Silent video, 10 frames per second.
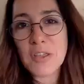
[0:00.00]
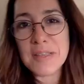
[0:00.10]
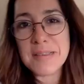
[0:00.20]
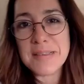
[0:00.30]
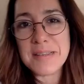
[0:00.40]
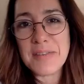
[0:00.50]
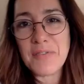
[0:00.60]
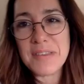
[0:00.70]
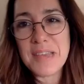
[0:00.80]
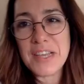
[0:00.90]
this is an
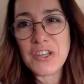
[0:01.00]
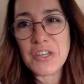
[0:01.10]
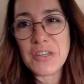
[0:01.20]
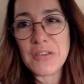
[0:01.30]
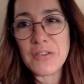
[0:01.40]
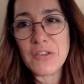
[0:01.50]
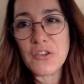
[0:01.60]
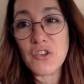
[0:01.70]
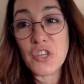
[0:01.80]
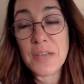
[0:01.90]
invitation
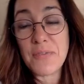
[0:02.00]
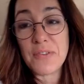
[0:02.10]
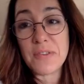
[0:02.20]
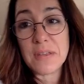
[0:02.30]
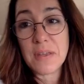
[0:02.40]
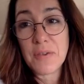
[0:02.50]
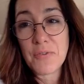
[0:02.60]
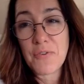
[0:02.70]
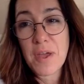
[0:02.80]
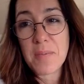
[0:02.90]
to shift
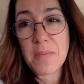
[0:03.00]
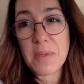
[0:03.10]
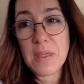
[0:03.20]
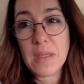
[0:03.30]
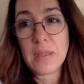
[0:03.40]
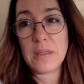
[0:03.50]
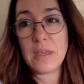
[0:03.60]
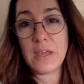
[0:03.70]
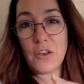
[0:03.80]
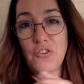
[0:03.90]
from the
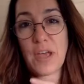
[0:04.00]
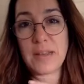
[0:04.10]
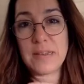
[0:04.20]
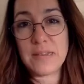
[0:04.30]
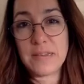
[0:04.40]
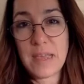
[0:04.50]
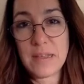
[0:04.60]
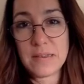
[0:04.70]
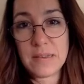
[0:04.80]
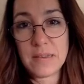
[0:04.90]
contracted
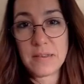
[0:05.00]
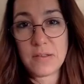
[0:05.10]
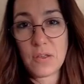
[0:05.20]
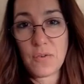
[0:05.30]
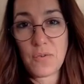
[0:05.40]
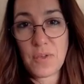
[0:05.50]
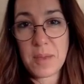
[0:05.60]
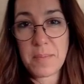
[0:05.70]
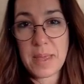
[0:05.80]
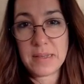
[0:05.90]
state, so the
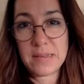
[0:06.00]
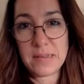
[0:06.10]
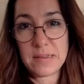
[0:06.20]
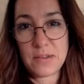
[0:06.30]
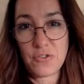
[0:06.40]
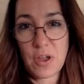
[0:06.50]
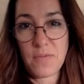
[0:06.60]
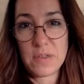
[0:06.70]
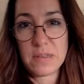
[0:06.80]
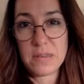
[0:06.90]
fear-based
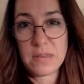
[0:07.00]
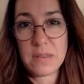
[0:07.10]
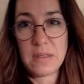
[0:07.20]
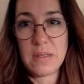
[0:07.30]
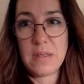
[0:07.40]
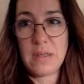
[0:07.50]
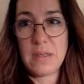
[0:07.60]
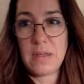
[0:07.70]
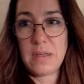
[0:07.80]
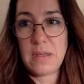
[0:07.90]
drivers,
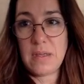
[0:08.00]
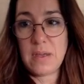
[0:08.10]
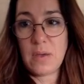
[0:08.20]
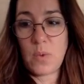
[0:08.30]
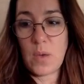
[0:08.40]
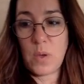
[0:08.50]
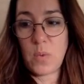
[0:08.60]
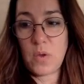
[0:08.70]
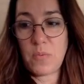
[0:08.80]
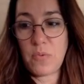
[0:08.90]
where we would